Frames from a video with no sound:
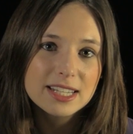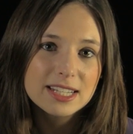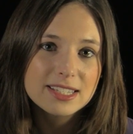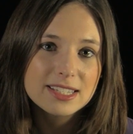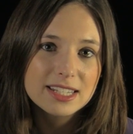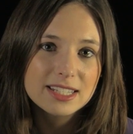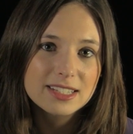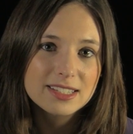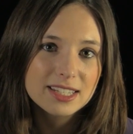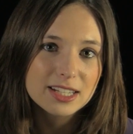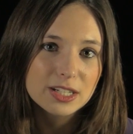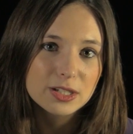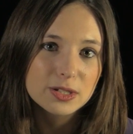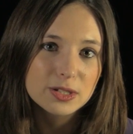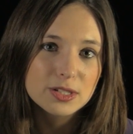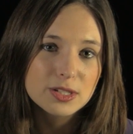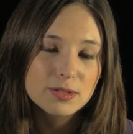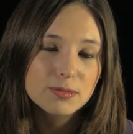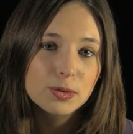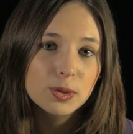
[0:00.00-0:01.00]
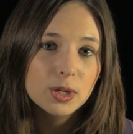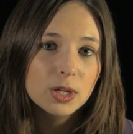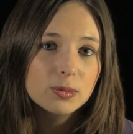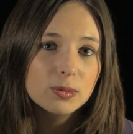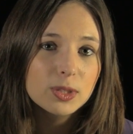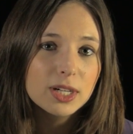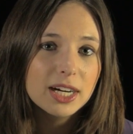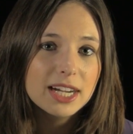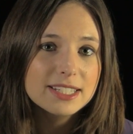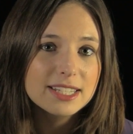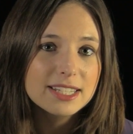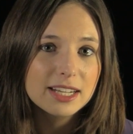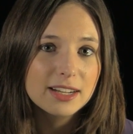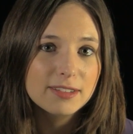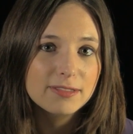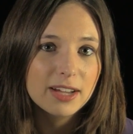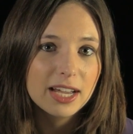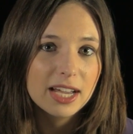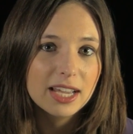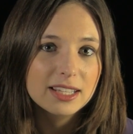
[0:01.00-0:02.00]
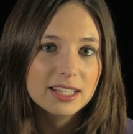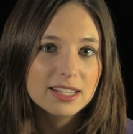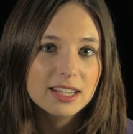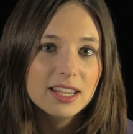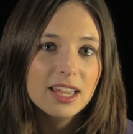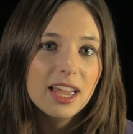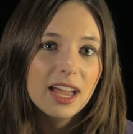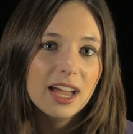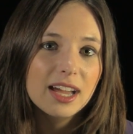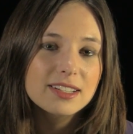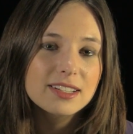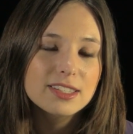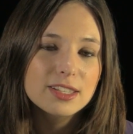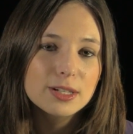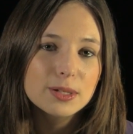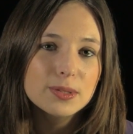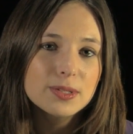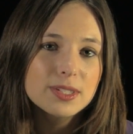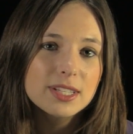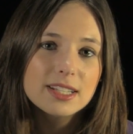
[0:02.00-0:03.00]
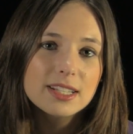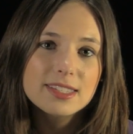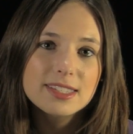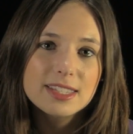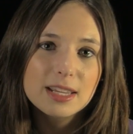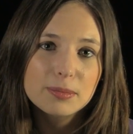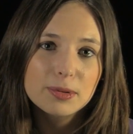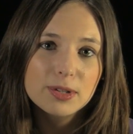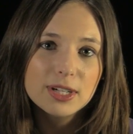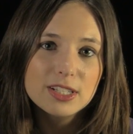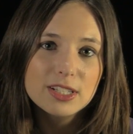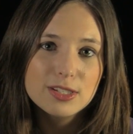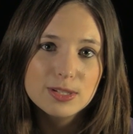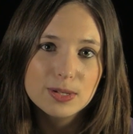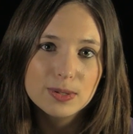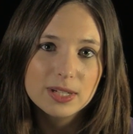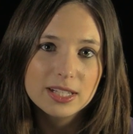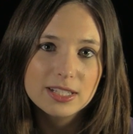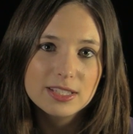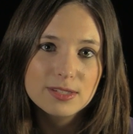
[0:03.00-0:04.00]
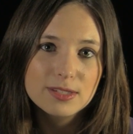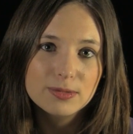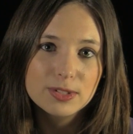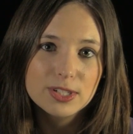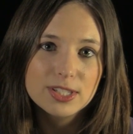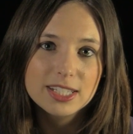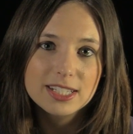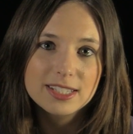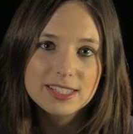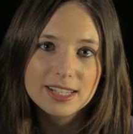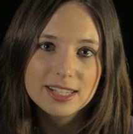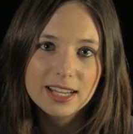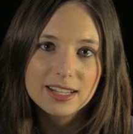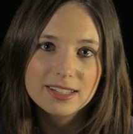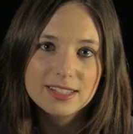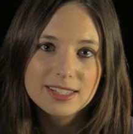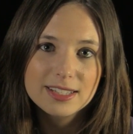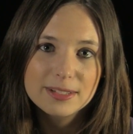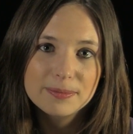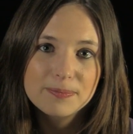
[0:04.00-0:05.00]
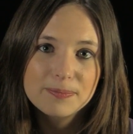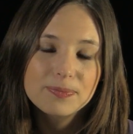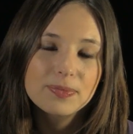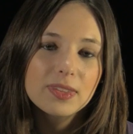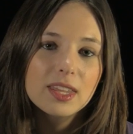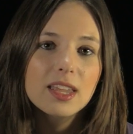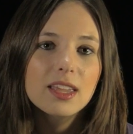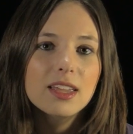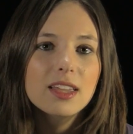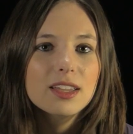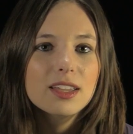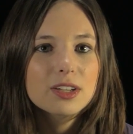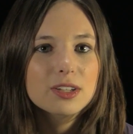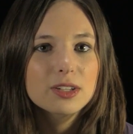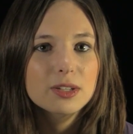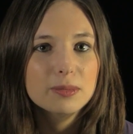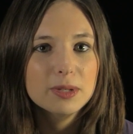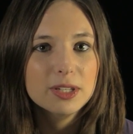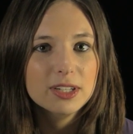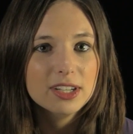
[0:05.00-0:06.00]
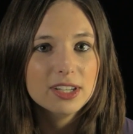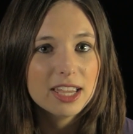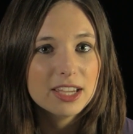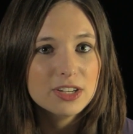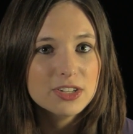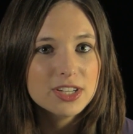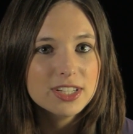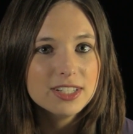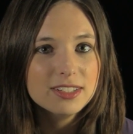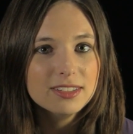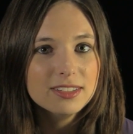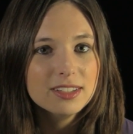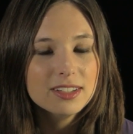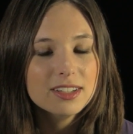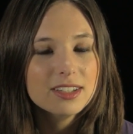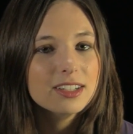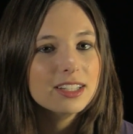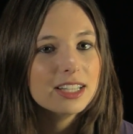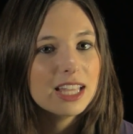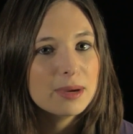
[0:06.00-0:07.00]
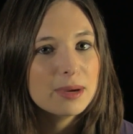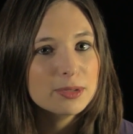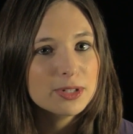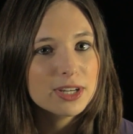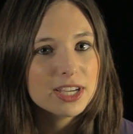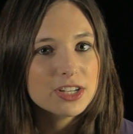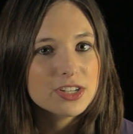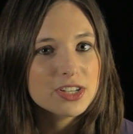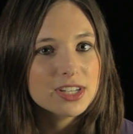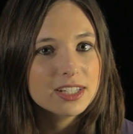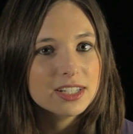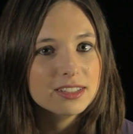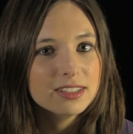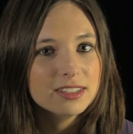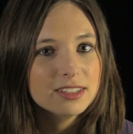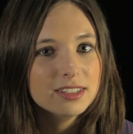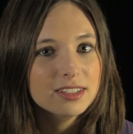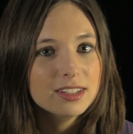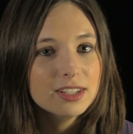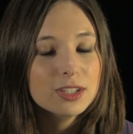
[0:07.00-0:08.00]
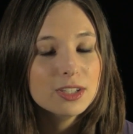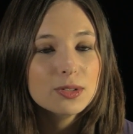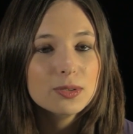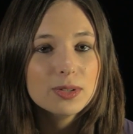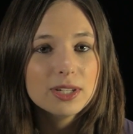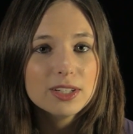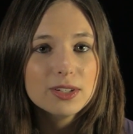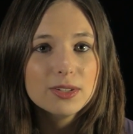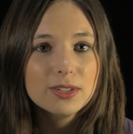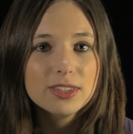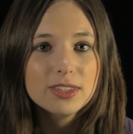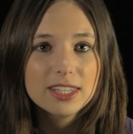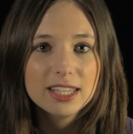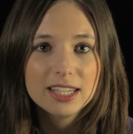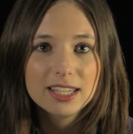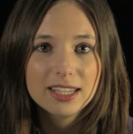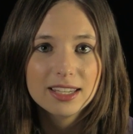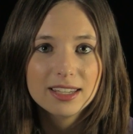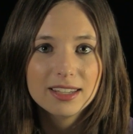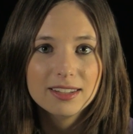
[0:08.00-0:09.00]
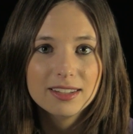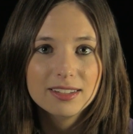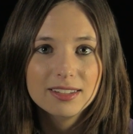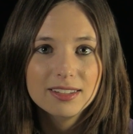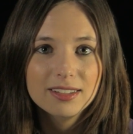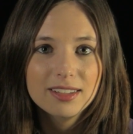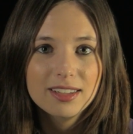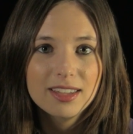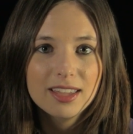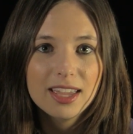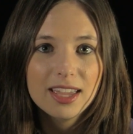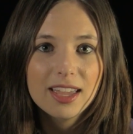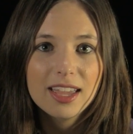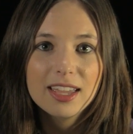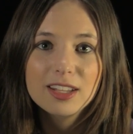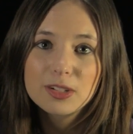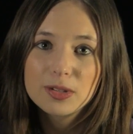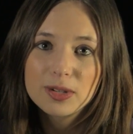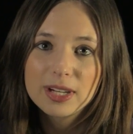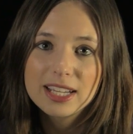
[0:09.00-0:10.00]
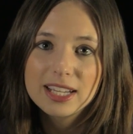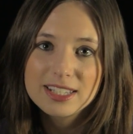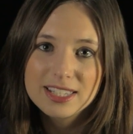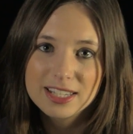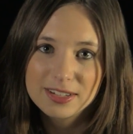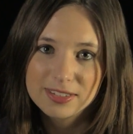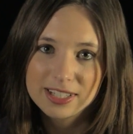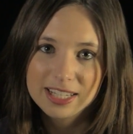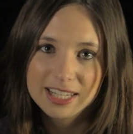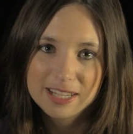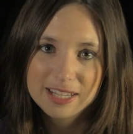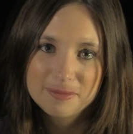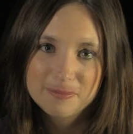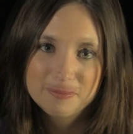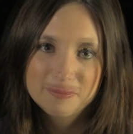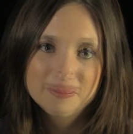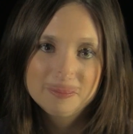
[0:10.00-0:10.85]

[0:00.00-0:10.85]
eighteen skills, four were identified as those that separate students for success: communication, collaboration, critical thinking, and creativity.